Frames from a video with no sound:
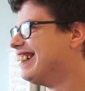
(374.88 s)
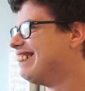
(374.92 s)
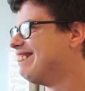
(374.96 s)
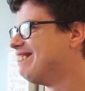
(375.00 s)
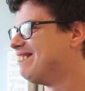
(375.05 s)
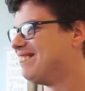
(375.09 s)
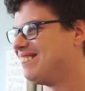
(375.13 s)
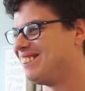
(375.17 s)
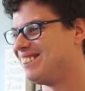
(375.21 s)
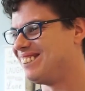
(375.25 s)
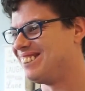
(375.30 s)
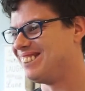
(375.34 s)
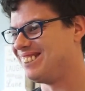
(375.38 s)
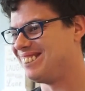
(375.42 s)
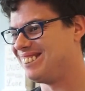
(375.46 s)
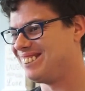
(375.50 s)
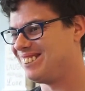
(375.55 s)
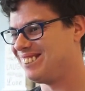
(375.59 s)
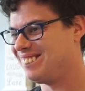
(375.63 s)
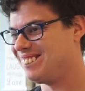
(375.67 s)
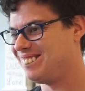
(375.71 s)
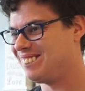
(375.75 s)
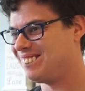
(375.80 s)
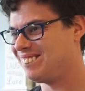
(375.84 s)
what do you think
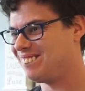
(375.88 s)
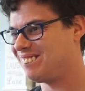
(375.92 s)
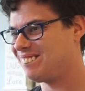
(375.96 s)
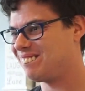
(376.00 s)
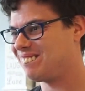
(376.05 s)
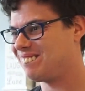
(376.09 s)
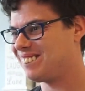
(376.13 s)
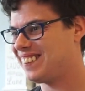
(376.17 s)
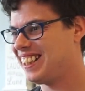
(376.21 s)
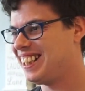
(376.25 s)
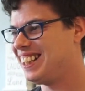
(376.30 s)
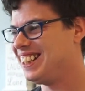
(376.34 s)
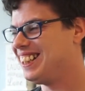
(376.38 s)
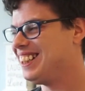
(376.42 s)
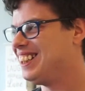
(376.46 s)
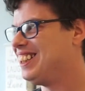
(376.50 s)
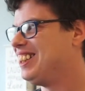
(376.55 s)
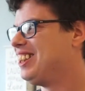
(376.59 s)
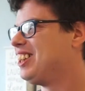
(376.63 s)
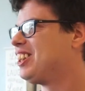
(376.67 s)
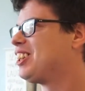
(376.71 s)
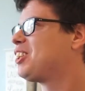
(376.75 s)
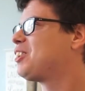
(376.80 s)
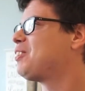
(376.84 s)
it's gonna be?
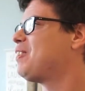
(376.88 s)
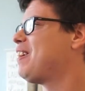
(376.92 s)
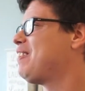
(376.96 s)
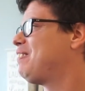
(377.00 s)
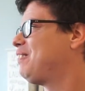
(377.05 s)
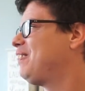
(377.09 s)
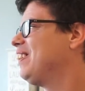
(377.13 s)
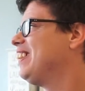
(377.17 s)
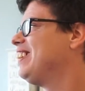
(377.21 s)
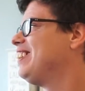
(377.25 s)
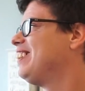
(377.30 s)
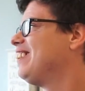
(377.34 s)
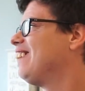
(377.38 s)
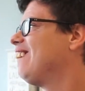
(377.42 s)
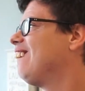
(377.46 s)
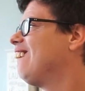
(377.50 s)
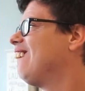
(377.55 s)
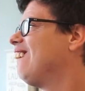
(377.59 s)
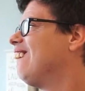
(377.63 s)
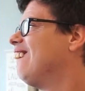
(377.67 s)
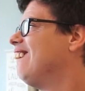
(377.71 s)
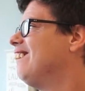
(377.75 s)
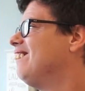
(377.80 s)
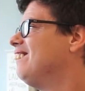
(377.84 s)

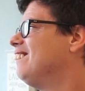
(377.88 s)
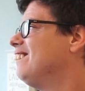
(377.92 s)
Gryffindor.